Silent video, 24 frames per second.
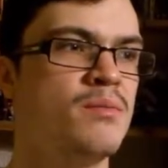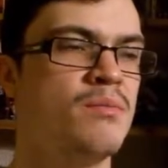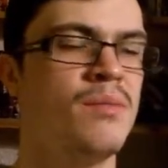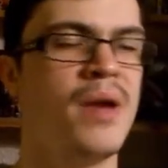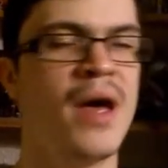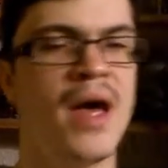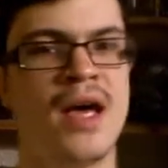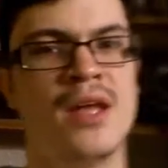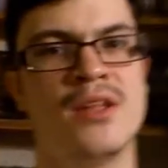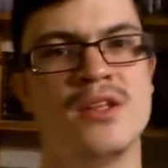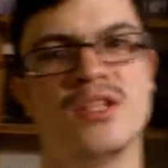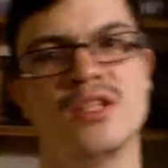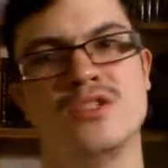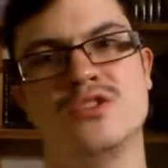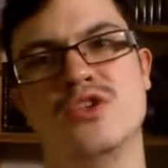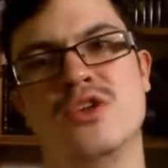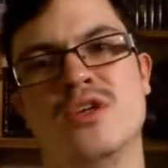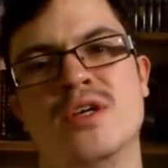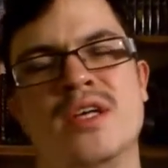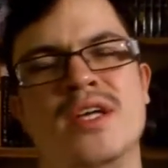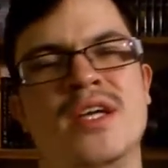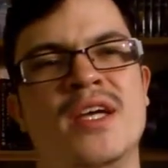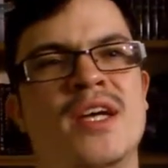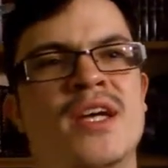man that
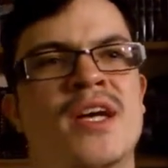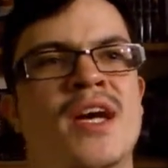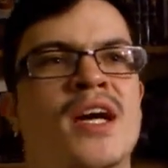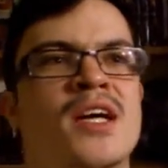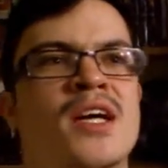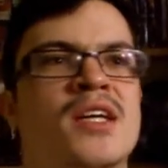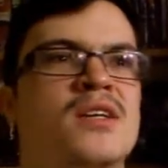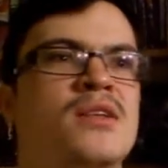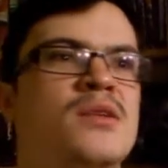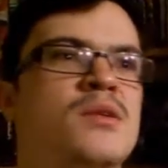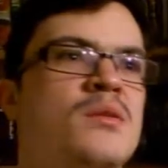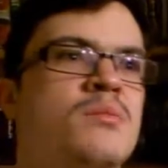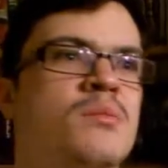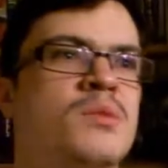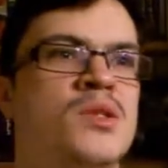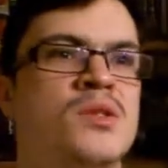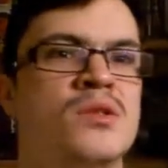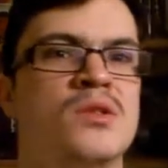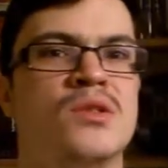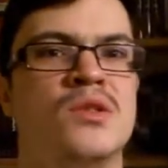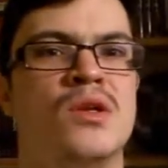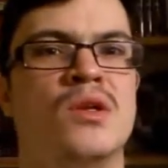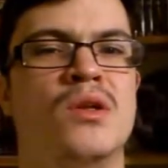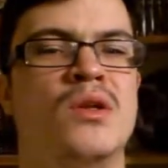you he
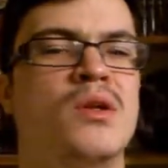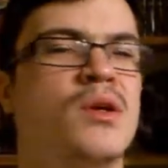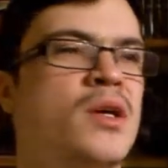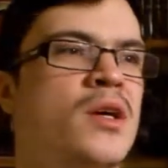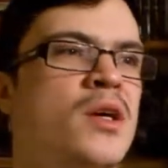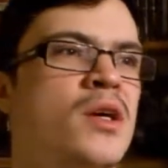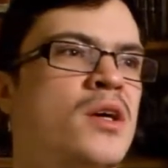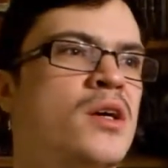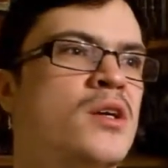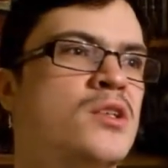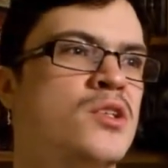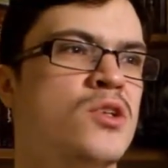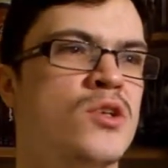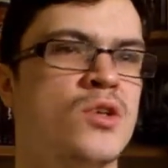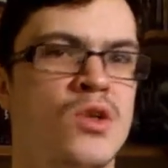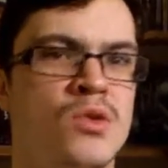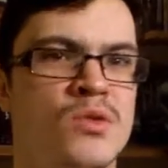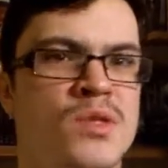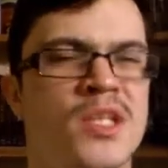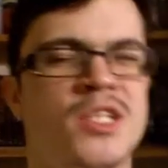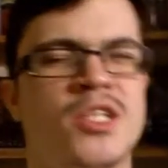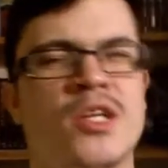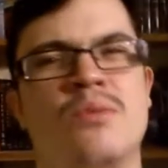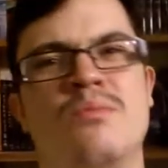Mr. Sherlock
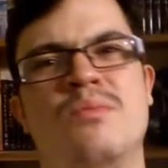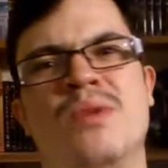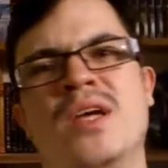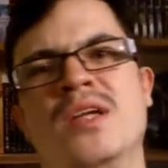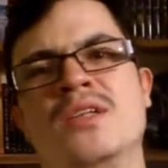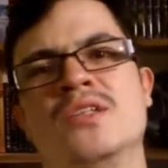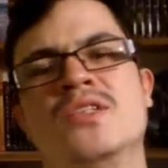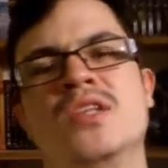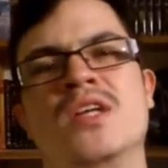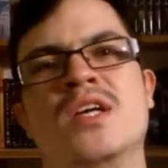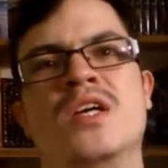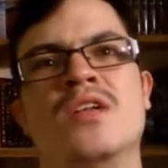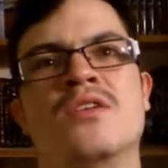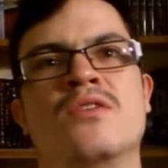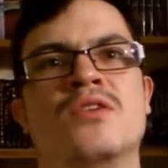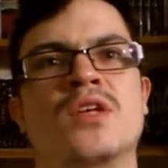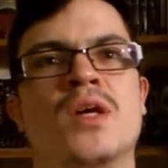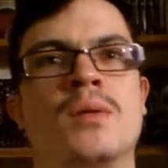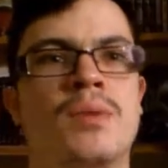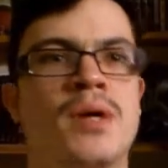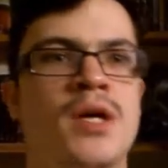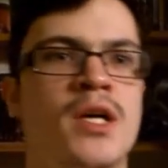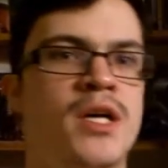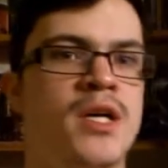Holmes actually meets in
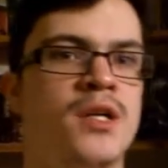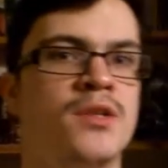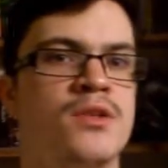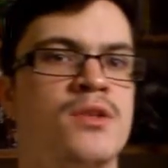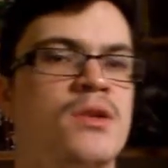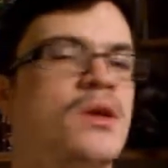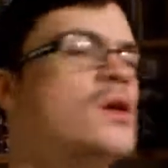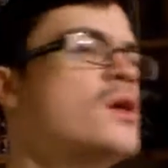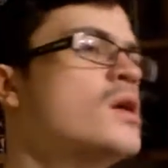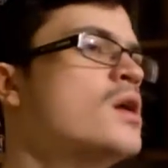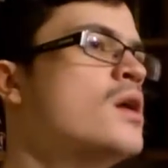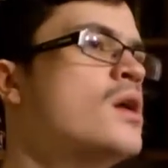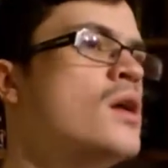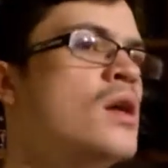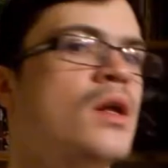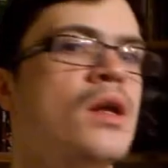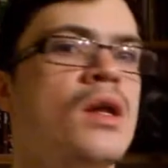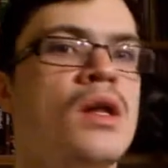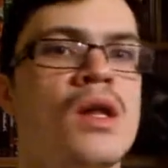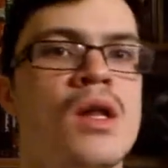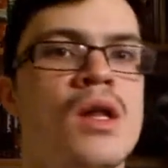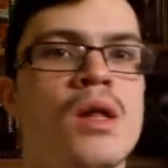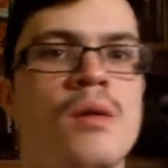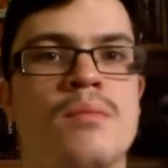Japan.
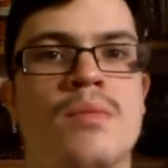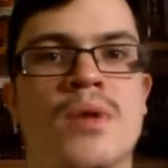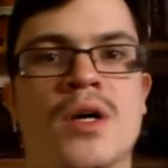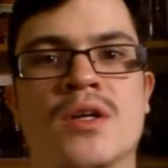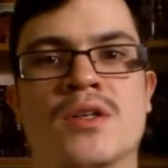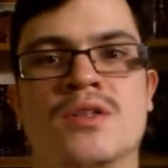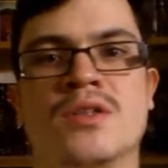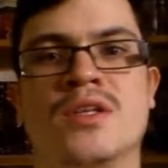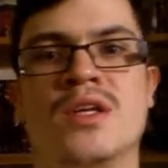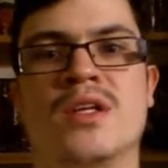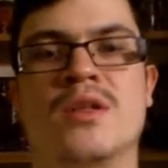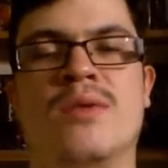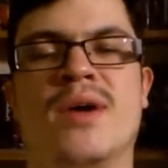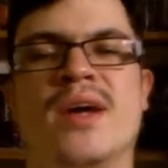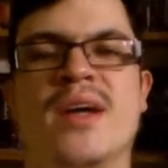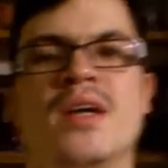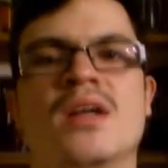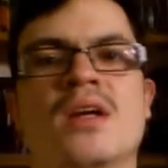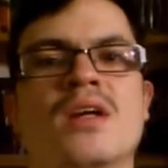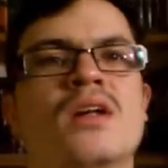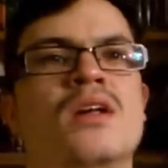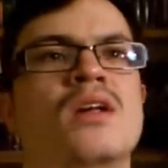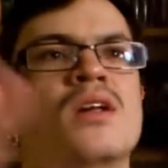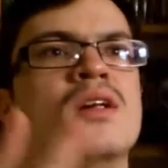But anyway,
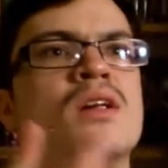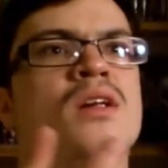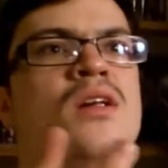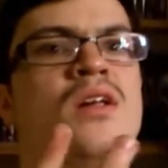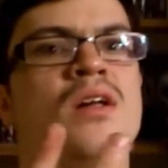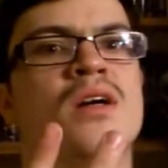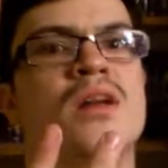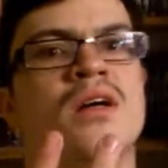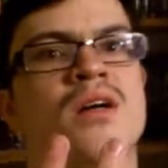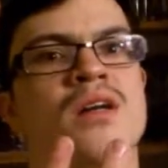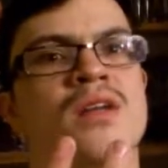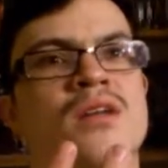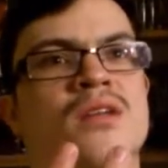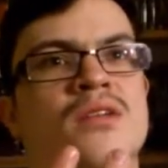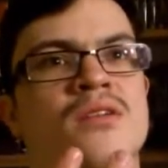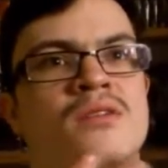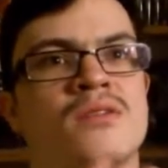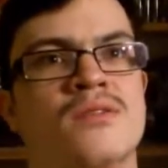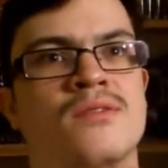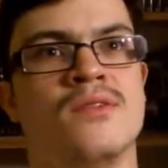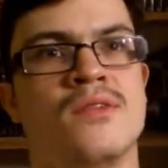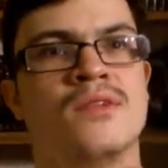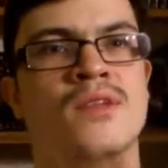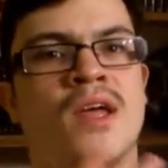
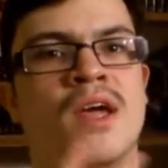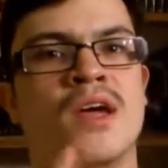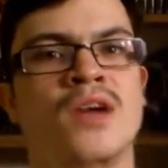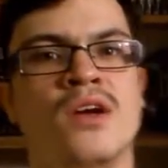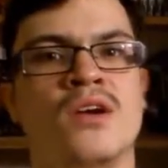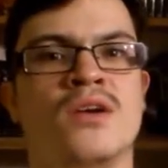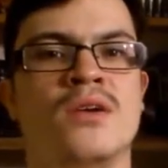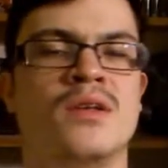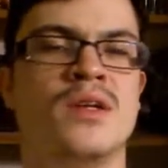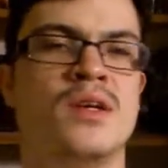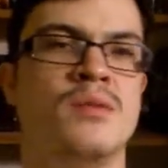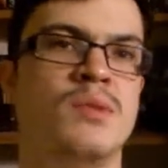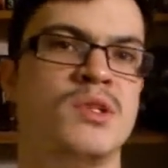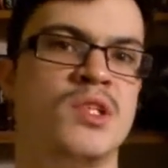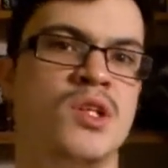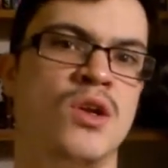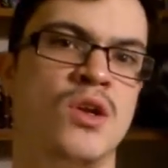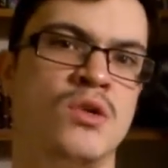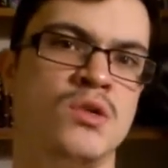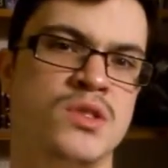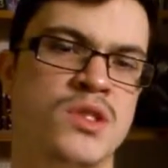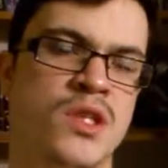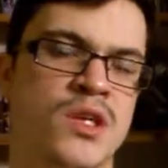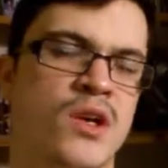they in Mr.
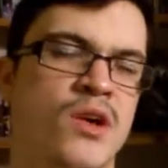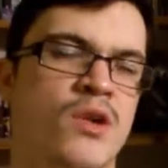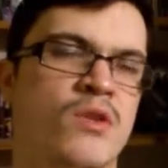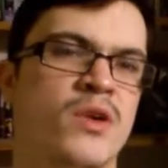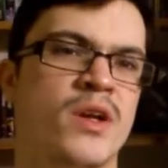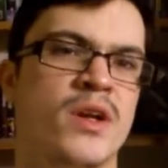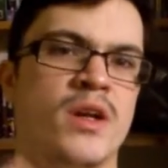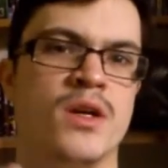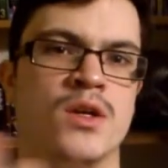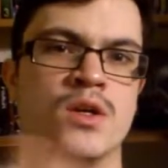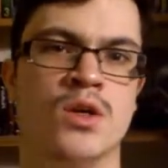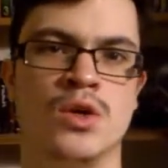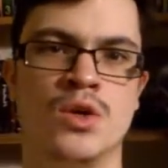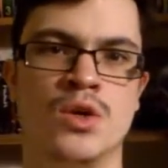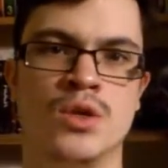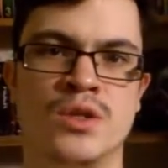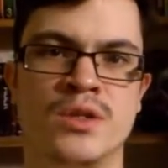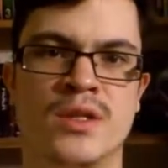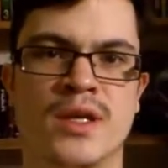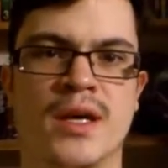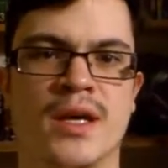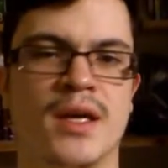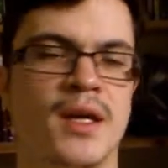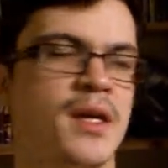Holmes they are really
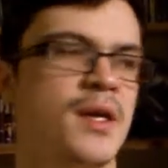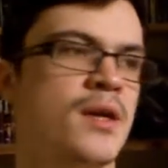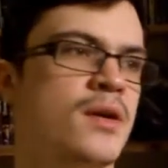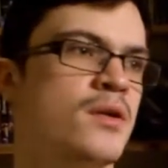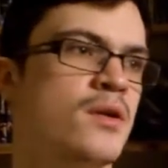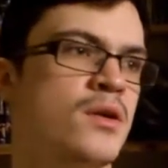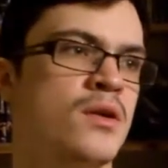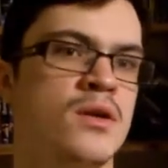good. The